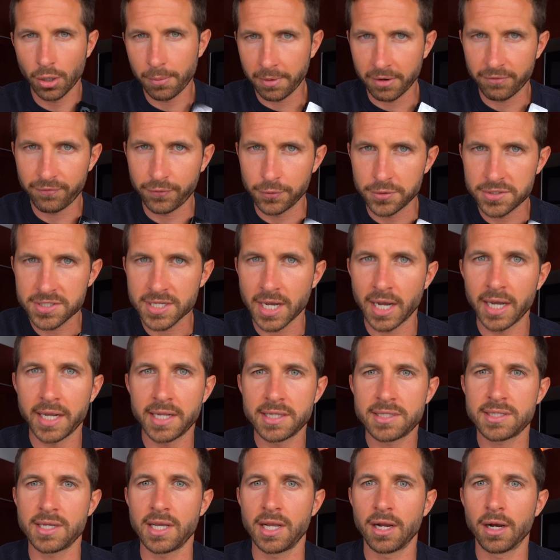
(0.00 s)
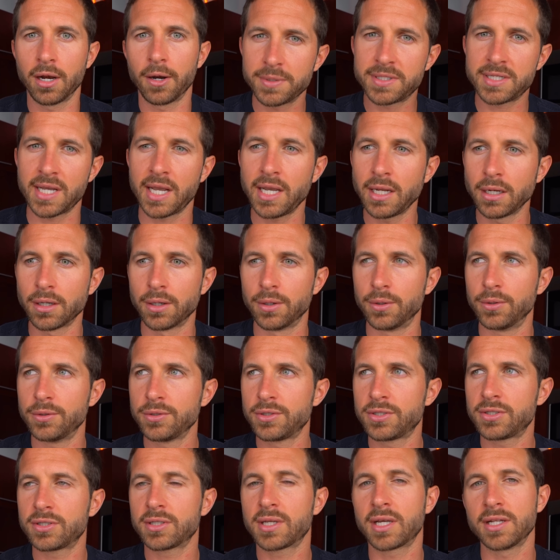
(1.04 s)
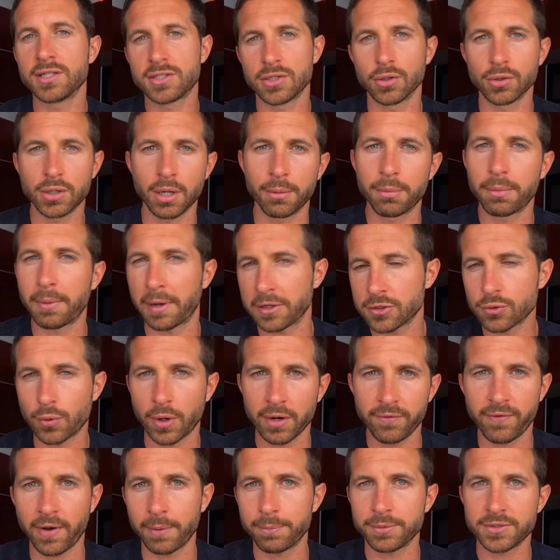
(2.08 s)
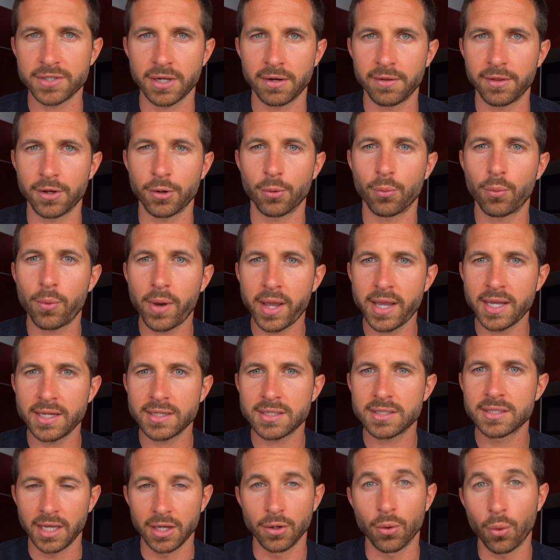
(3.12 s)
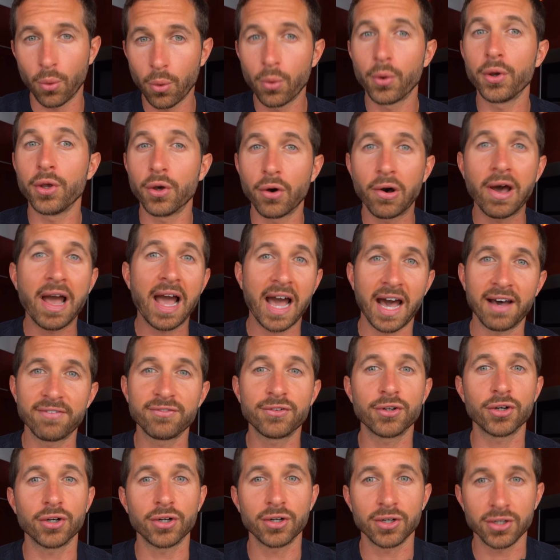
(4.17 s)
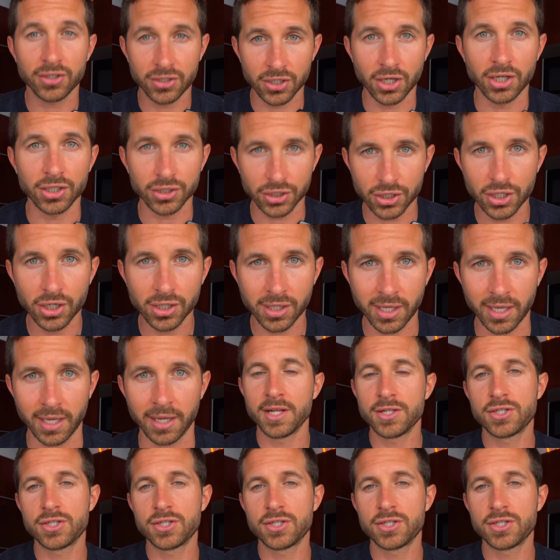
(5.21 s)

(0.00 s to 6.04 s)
bit of food science here. Potatoes can soak up about 25% of their weight in oil after done cooking.